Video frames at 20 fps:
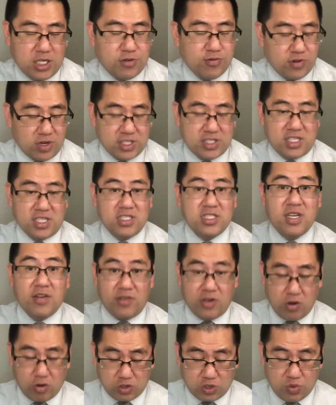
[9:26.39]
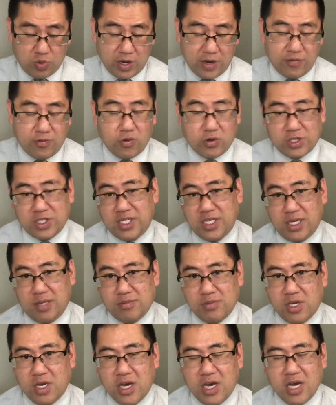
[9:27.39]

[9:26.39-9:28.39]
for instance, if you go 24 teams.